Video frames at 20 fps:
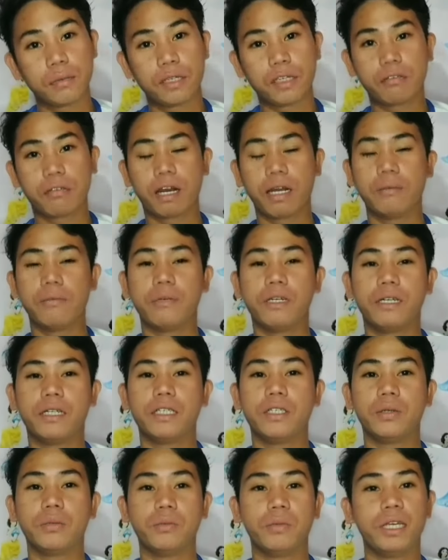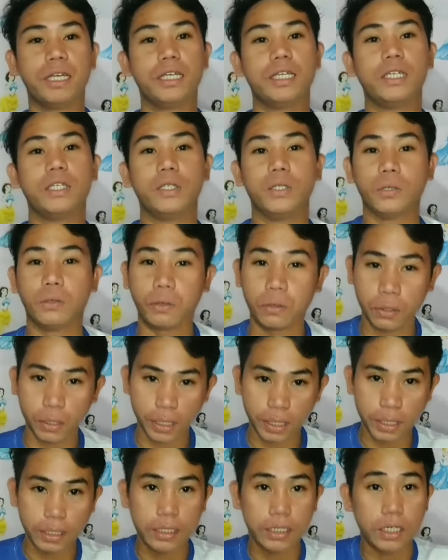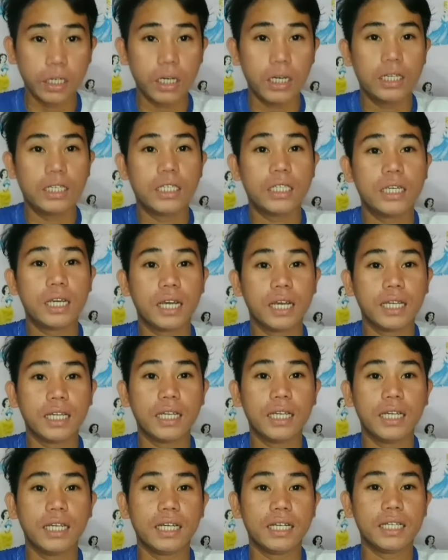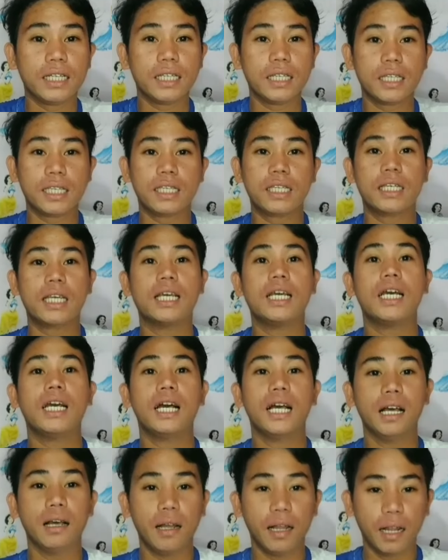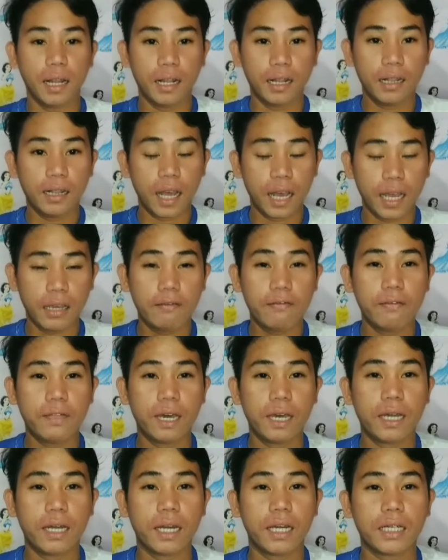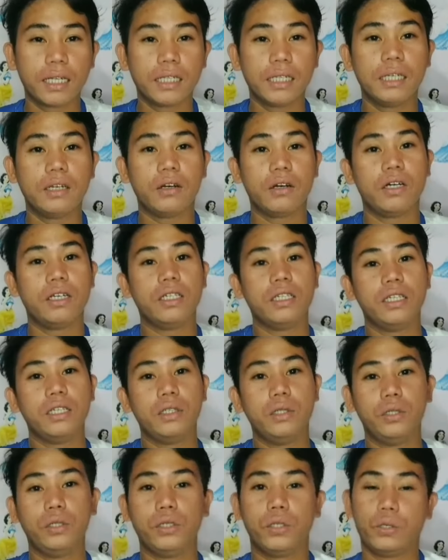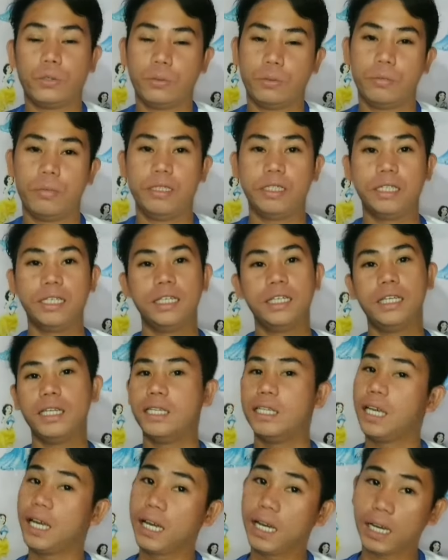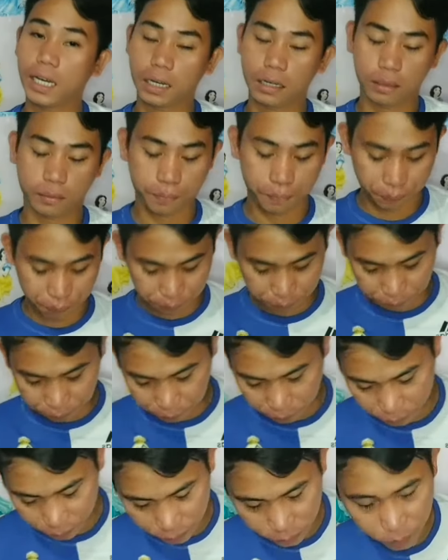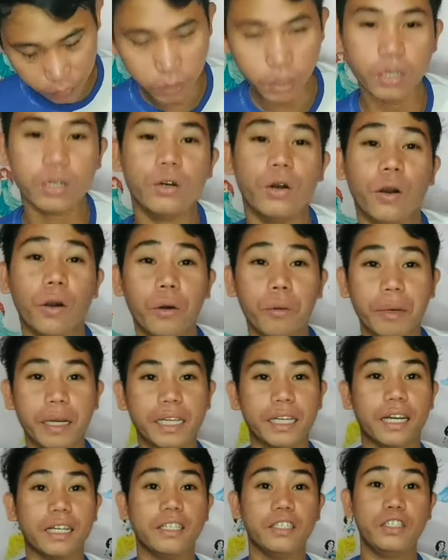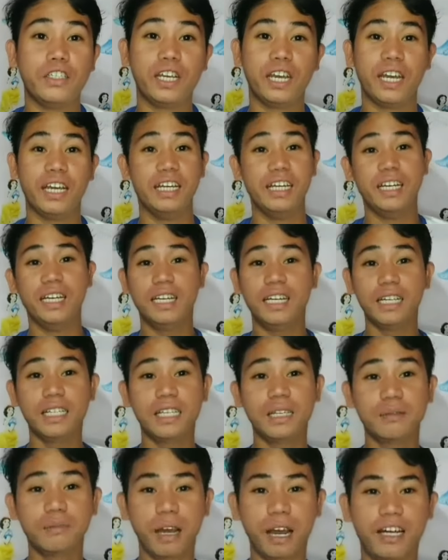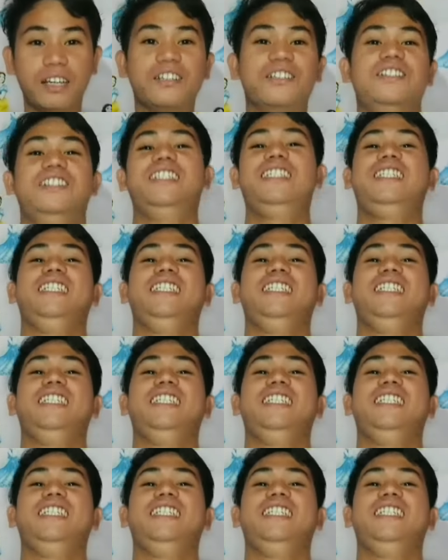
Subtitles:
subscriber to make your channels live directly on YouTube. Yeah. Oh my god. Lasing.